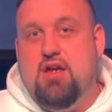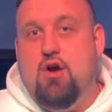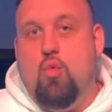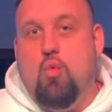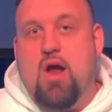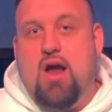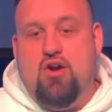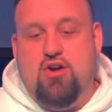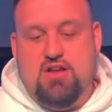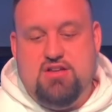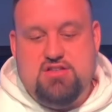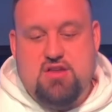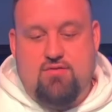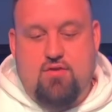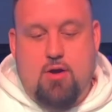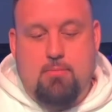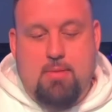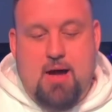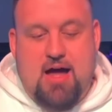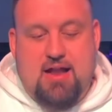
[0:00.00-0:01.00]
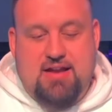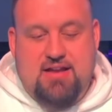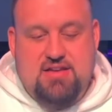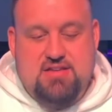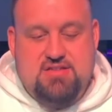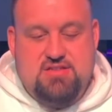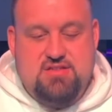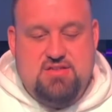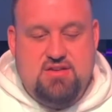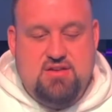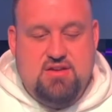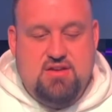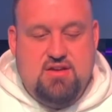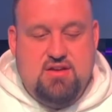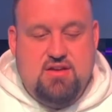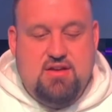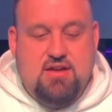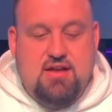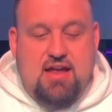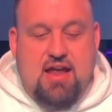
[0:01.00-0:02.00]
awareness of our bodies.
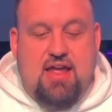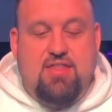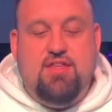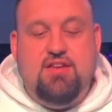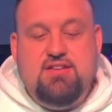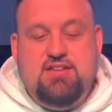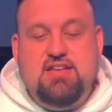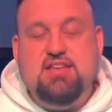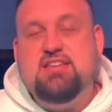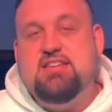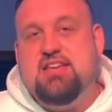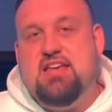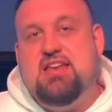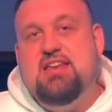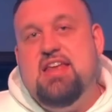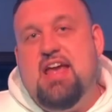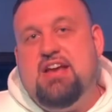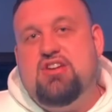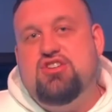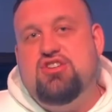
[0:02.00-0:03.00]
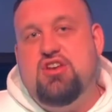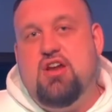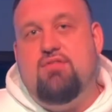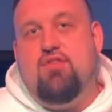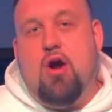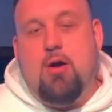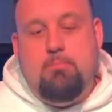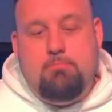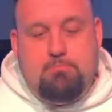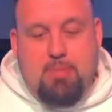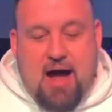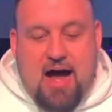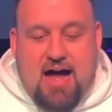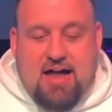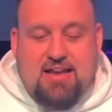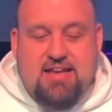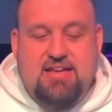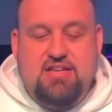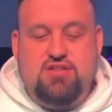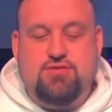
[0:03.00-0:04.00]
And the disconnection of our
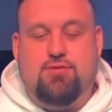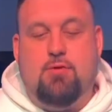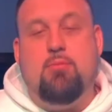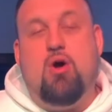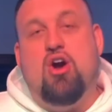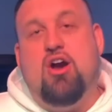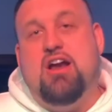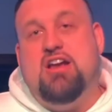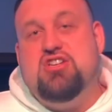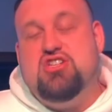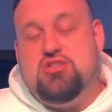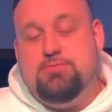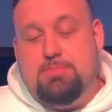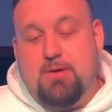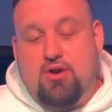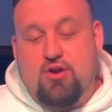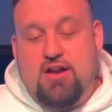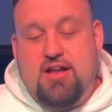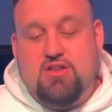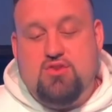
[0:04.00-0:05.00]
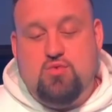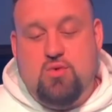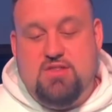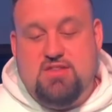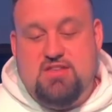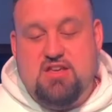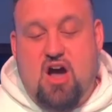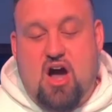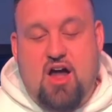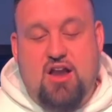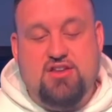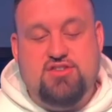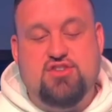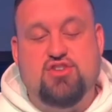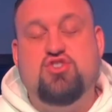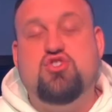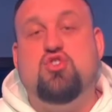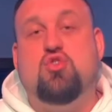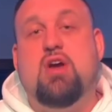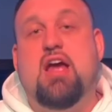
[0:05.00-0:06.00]
bodies from our experience with God is a
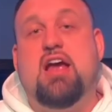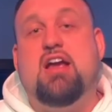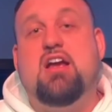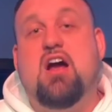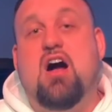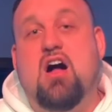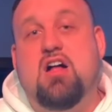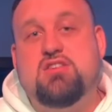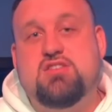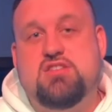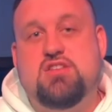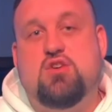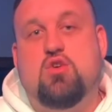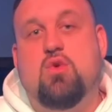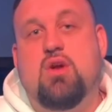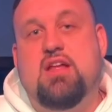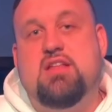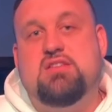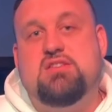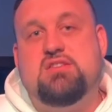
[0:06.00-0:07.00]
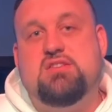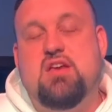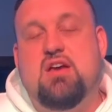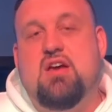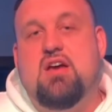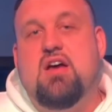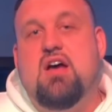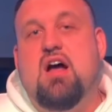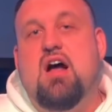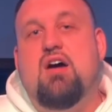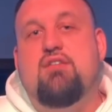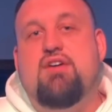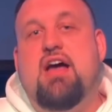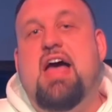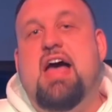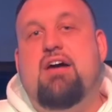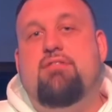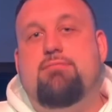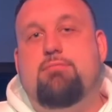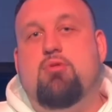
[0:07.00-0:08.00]
direct consequence of
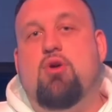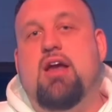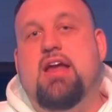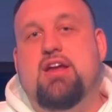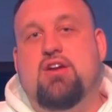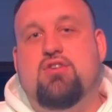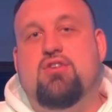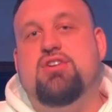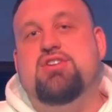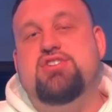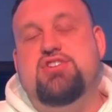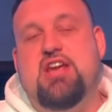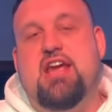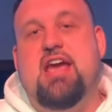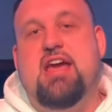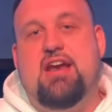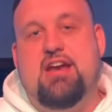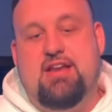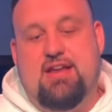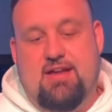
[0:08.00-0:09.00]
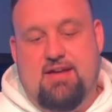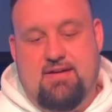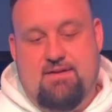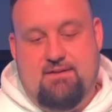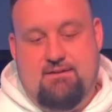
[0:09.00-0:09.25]
half brain Christianity.